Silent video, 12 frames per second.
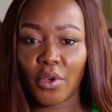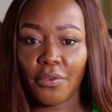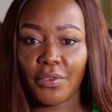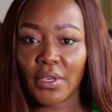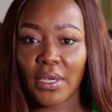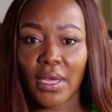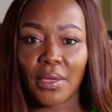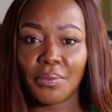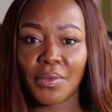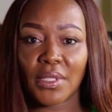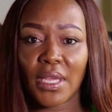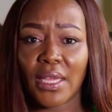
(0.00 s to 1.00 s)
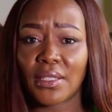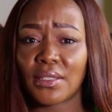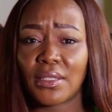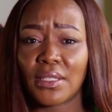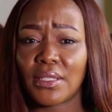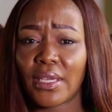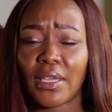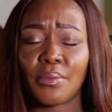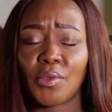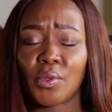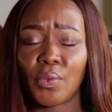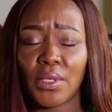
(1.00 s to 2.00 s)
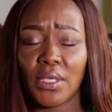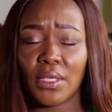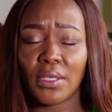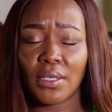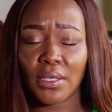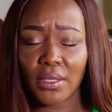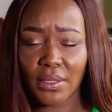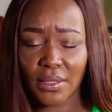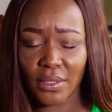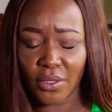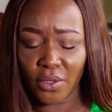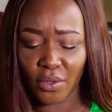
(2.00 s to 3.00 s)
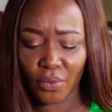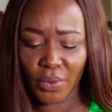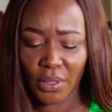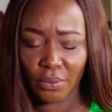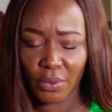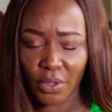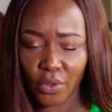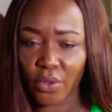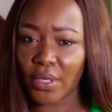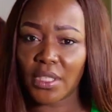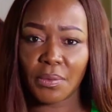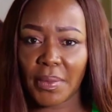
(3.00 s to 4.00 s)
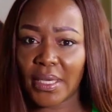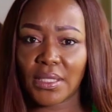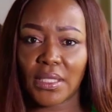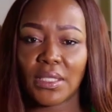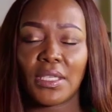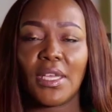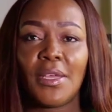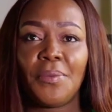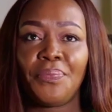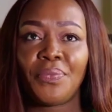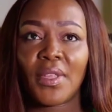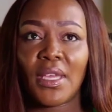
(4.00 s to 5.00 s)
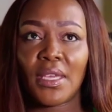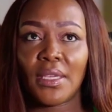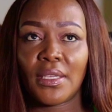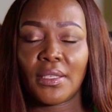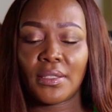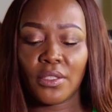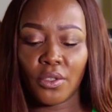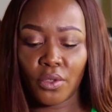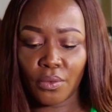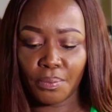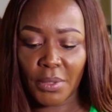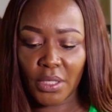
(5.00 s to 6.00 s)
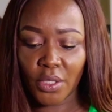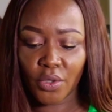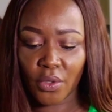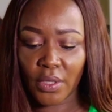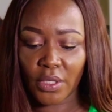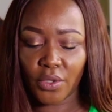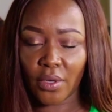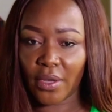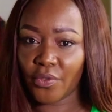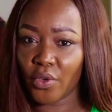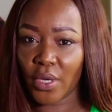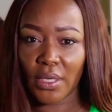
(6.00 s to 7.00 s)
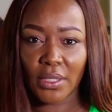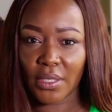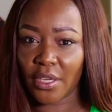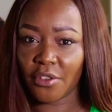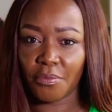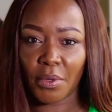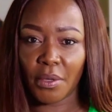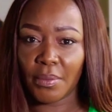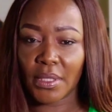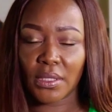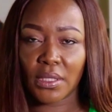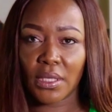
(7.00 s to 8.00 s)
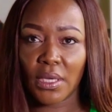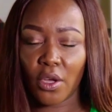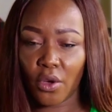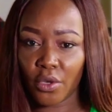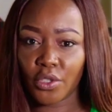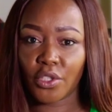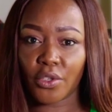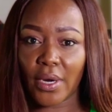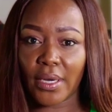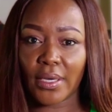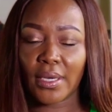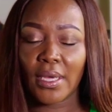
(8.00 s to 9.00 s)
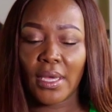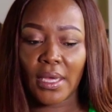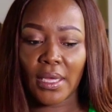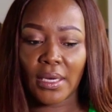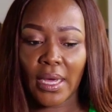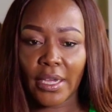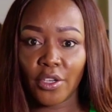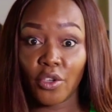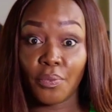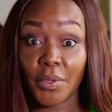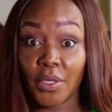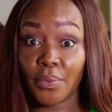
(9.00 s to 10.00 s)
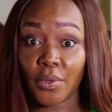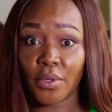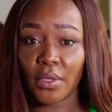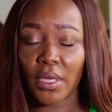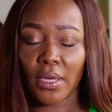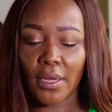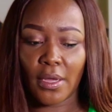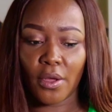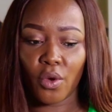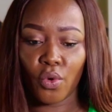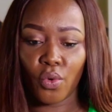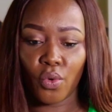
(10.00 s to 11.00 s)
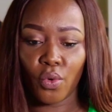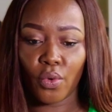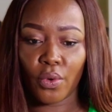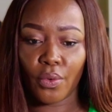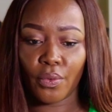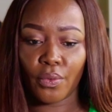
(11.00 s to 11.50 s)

often comes at the times we don't expect it, and making sure that you have your NHIF payments on track. And I know people who